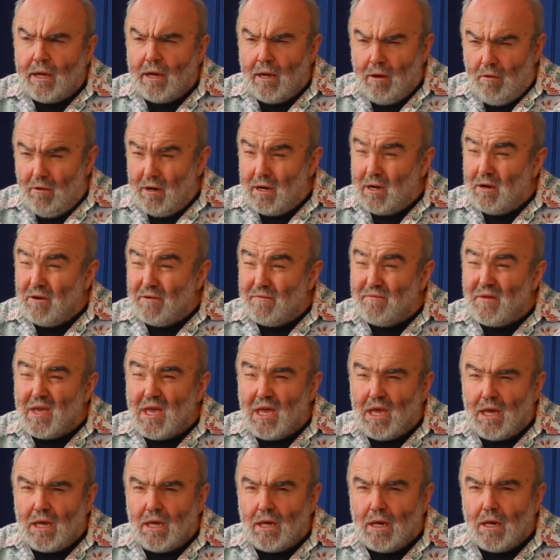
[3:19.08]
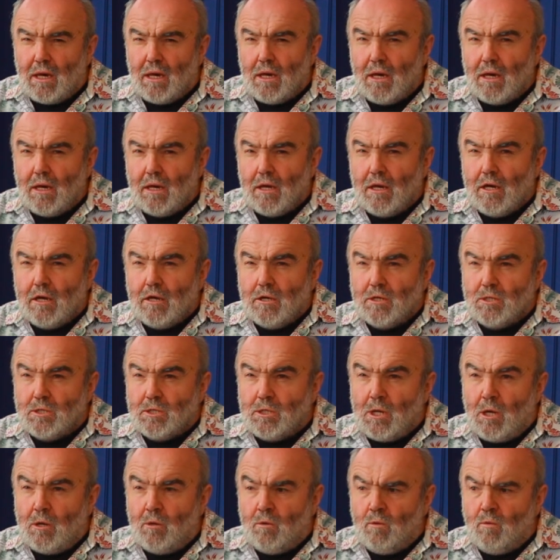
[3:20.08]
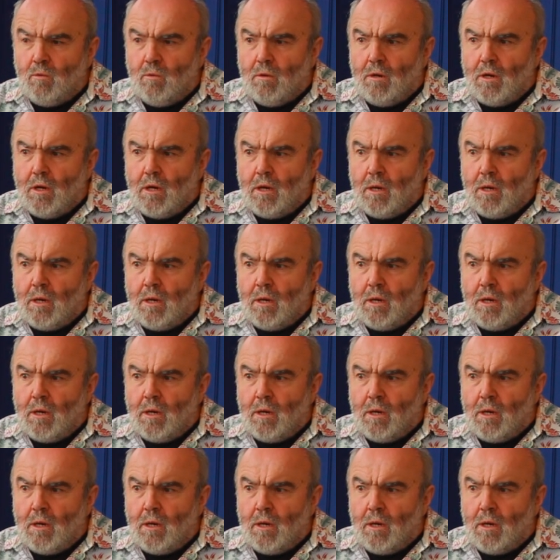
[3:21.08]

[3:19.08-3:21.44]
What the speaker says: quite a lot of ink. So